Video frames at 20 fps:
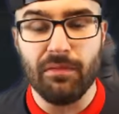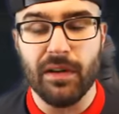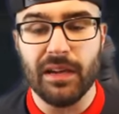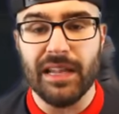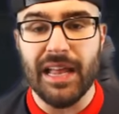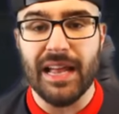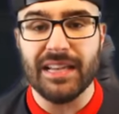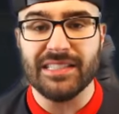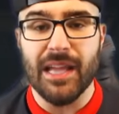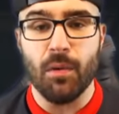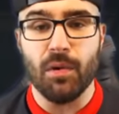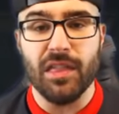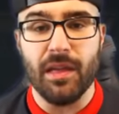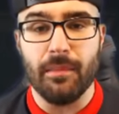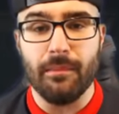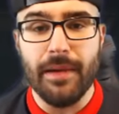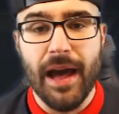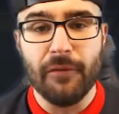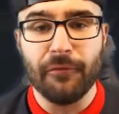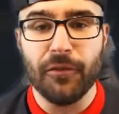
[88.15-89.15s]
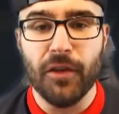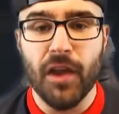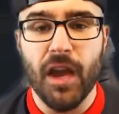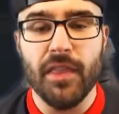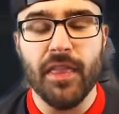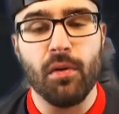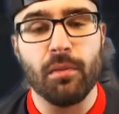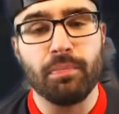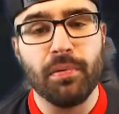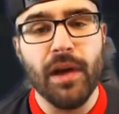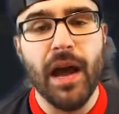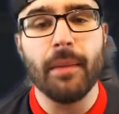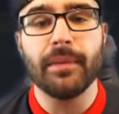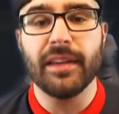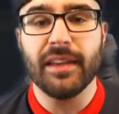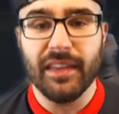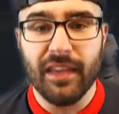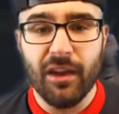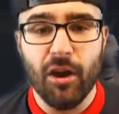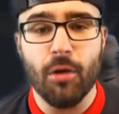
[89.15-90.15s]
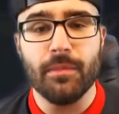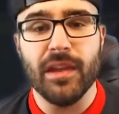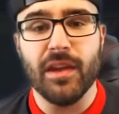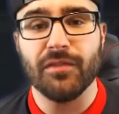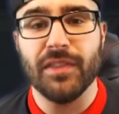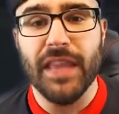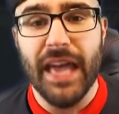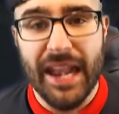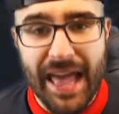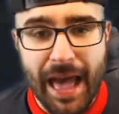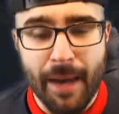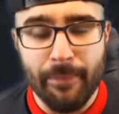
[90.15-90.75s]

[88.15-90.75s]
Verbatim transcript: I realized they were the mafia and they would probably Probably kill me if that